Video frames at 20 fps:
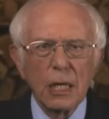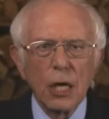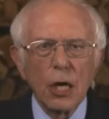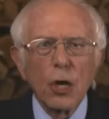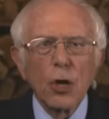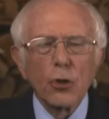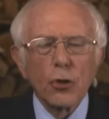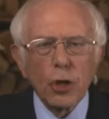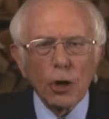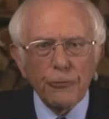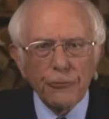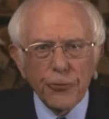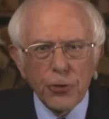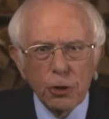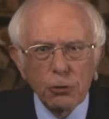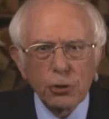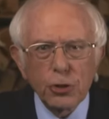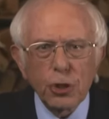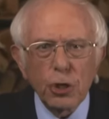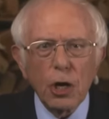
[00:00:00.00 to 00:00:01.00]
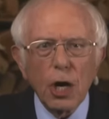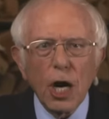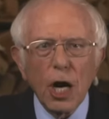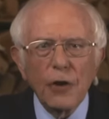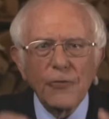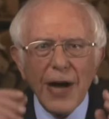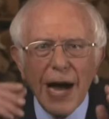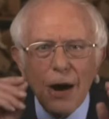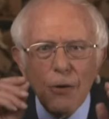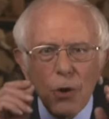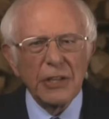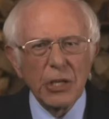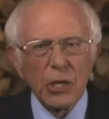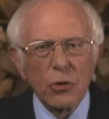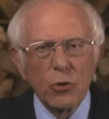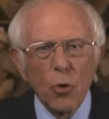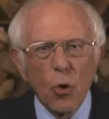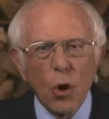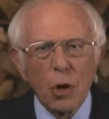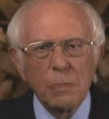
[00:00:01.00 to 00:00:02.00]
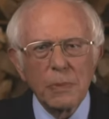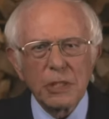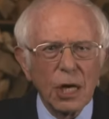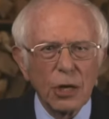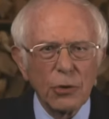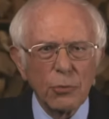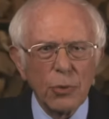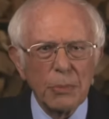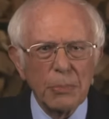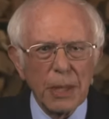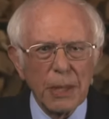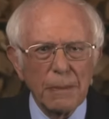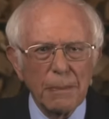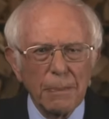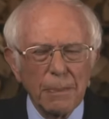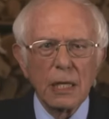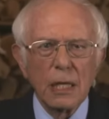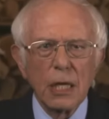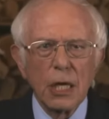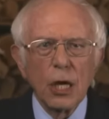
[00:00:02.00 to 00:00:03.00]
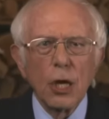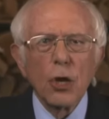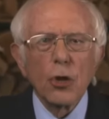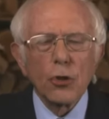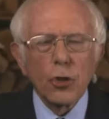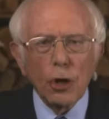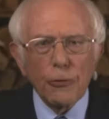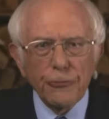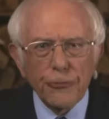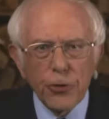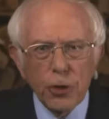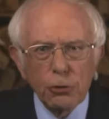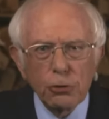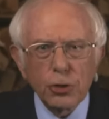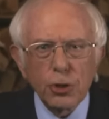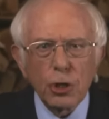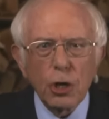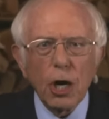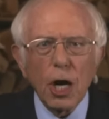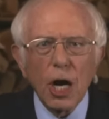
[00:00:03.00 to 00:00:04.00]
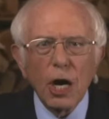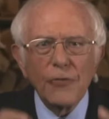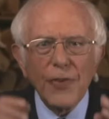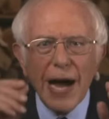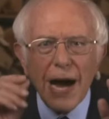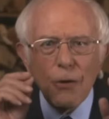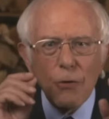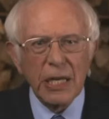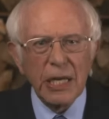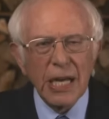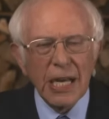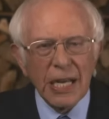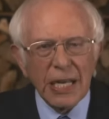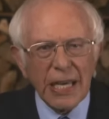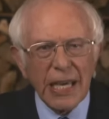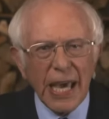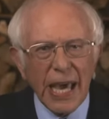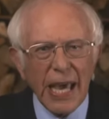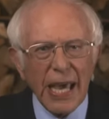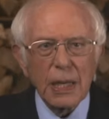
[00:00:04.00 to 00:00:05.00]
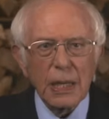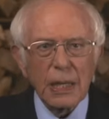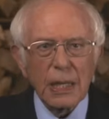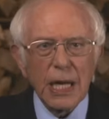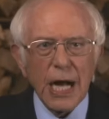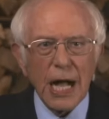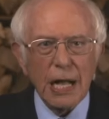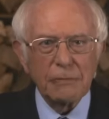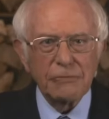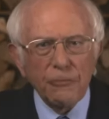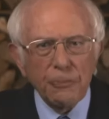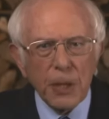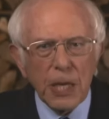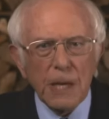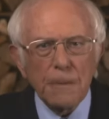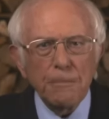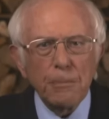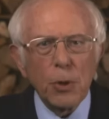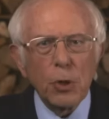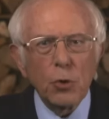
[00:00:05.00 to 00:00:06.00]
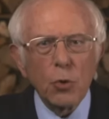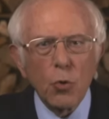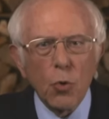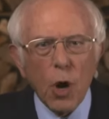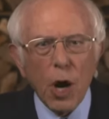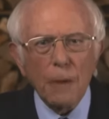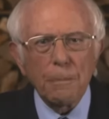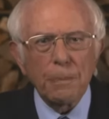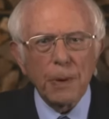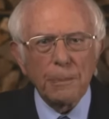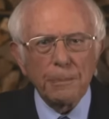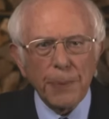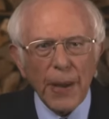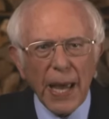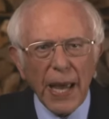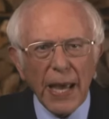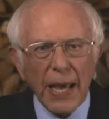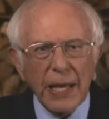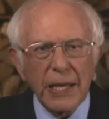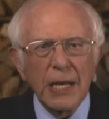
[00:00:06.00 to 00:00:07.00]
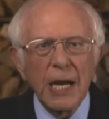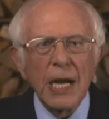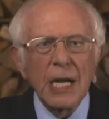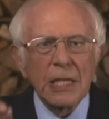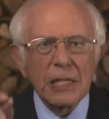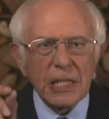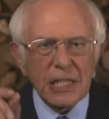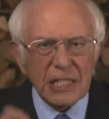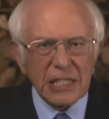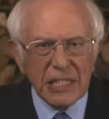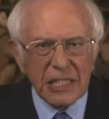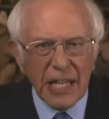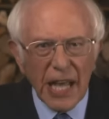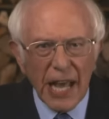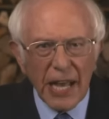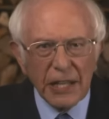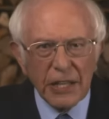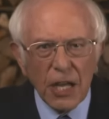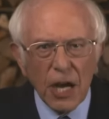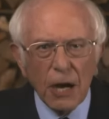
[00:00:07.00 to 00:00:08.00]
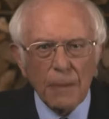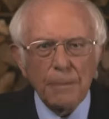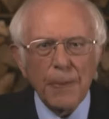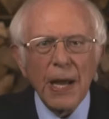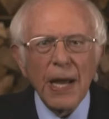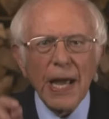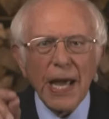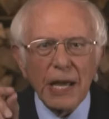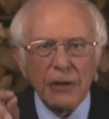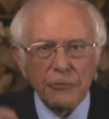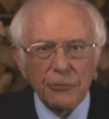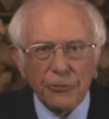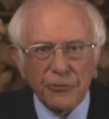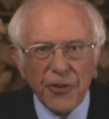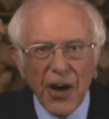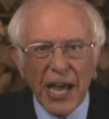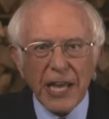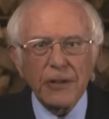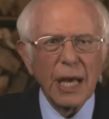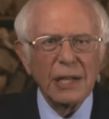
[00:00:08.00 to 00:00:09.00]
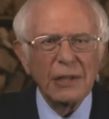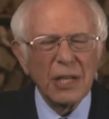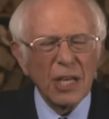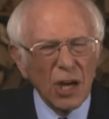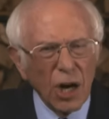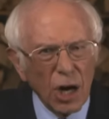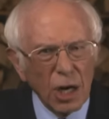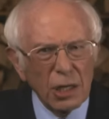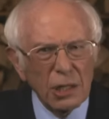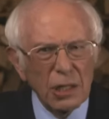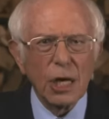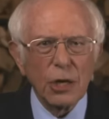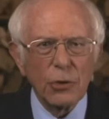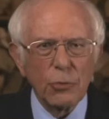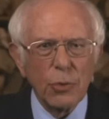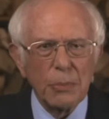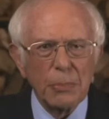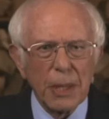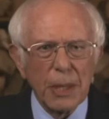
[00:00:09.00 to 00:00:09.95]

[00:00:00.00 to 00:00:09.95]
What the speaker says: the future of our enormous women, the future of our gay and golfs, people who are prepared to stand up and fight the ugliest women.